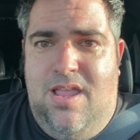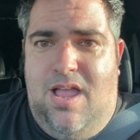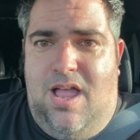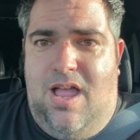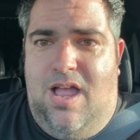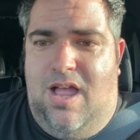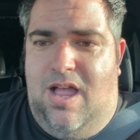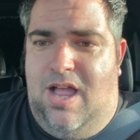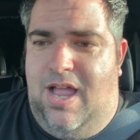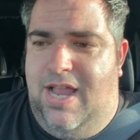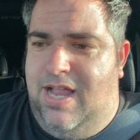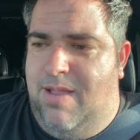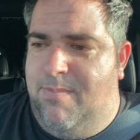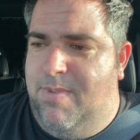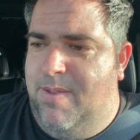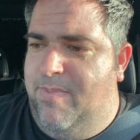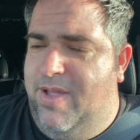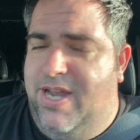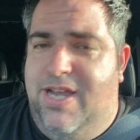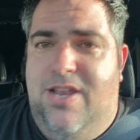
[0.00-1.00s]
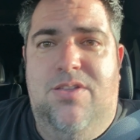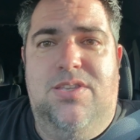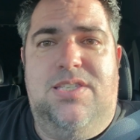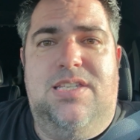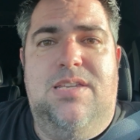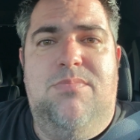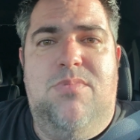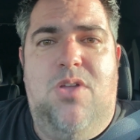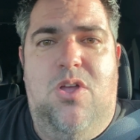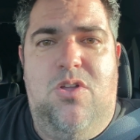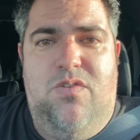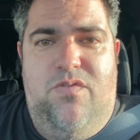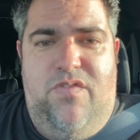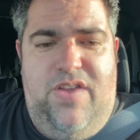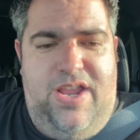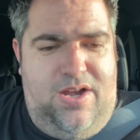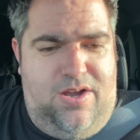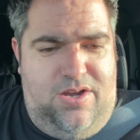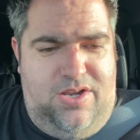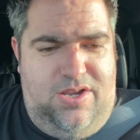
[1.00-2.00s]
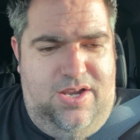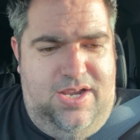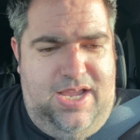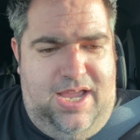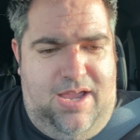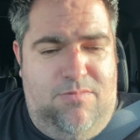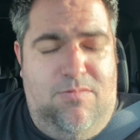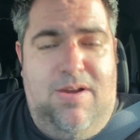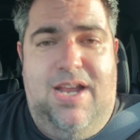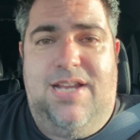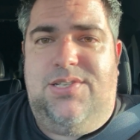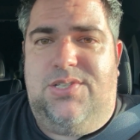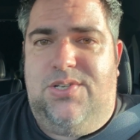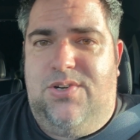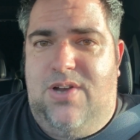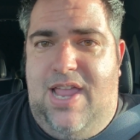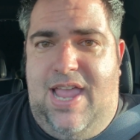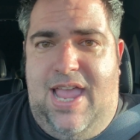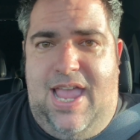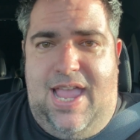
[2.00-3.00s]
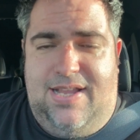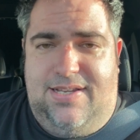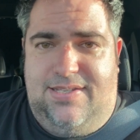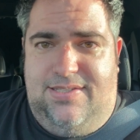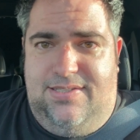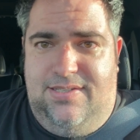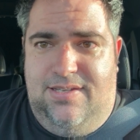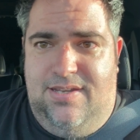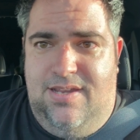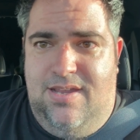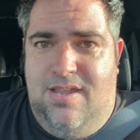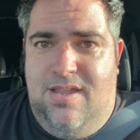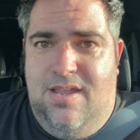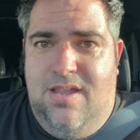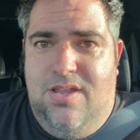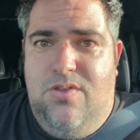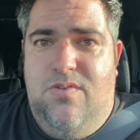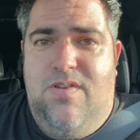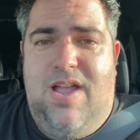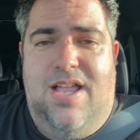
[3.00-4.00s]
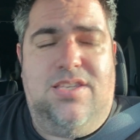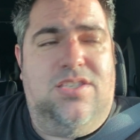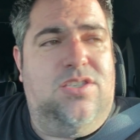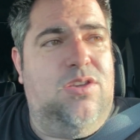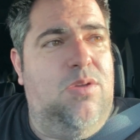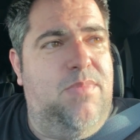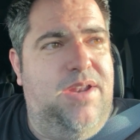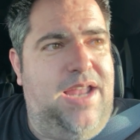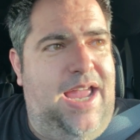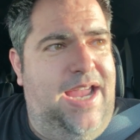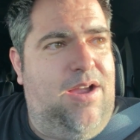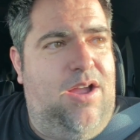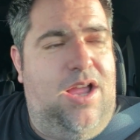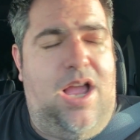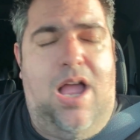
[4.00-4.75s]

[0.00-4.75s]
I got my buddy OC Motivator. You got Racer X. You got so many.